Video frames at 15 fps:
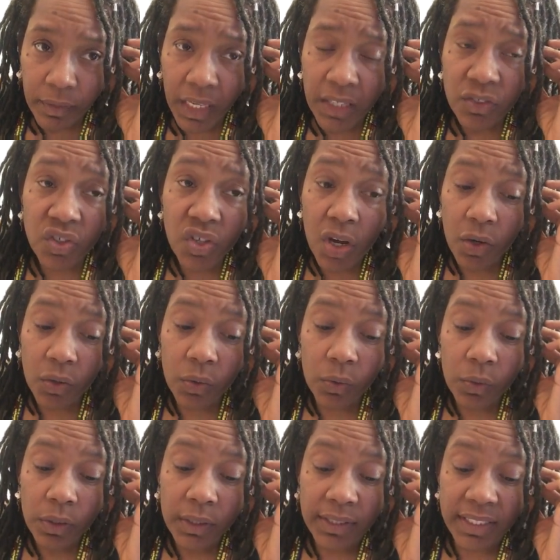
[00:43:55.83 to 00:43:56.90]

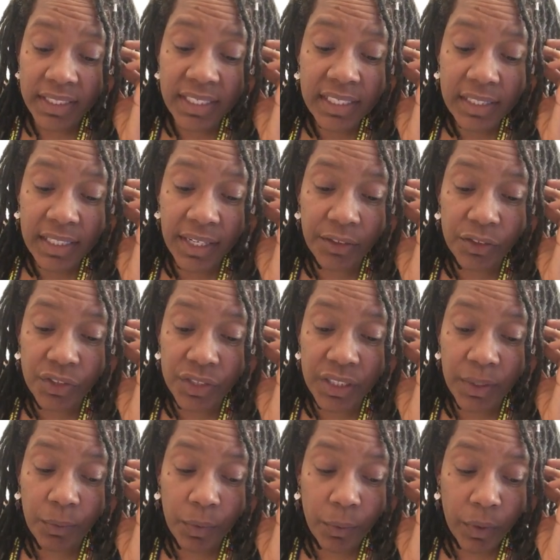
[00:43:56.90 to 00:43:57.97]
So this is the energy
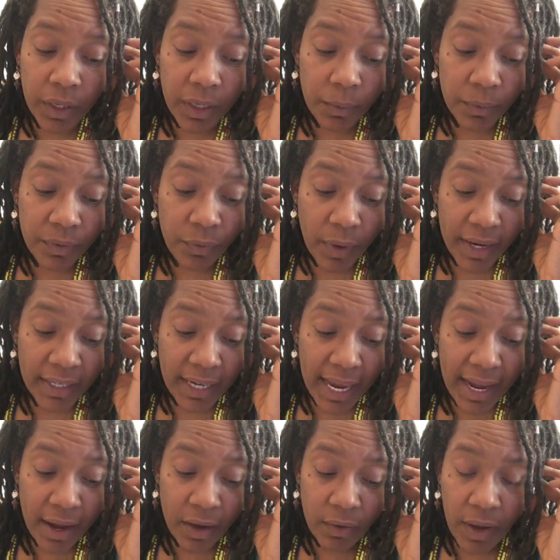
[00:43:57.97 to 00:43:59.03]
that we're working with right
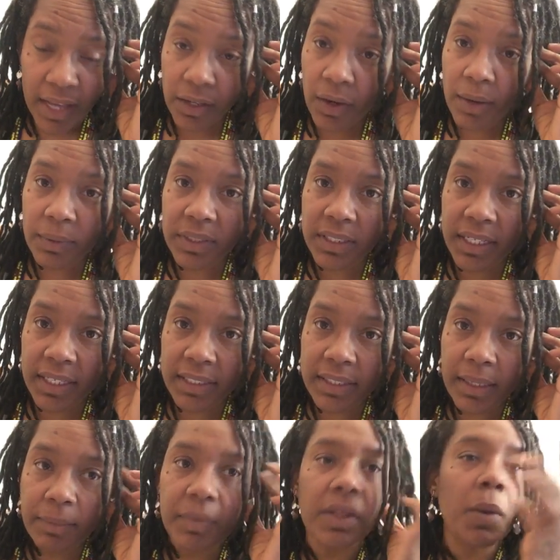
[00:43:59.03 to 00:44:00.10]
now. I know I was saying
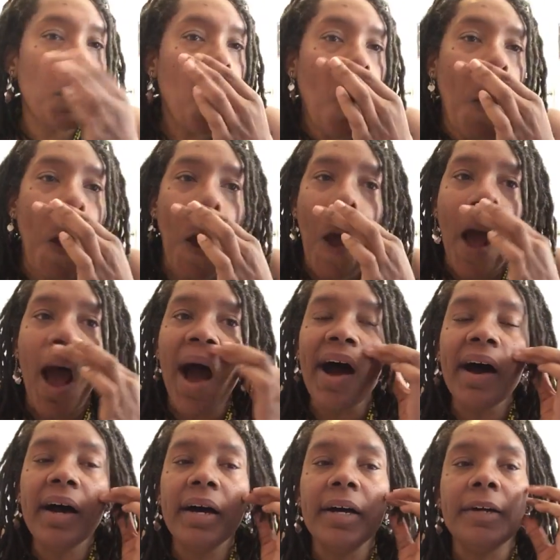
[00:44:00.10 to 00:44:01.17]
something.
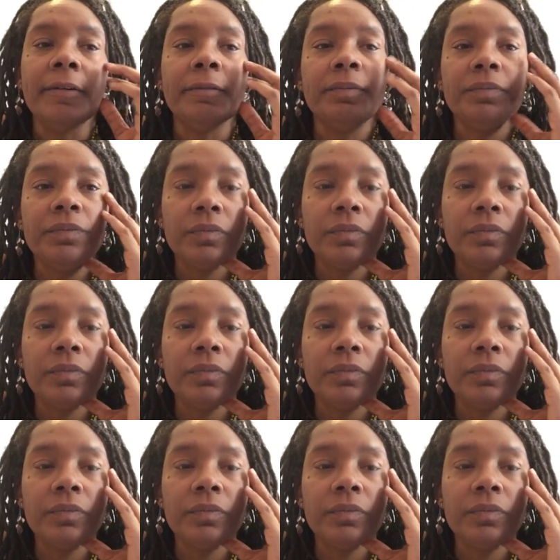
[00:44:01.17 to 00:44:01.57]
And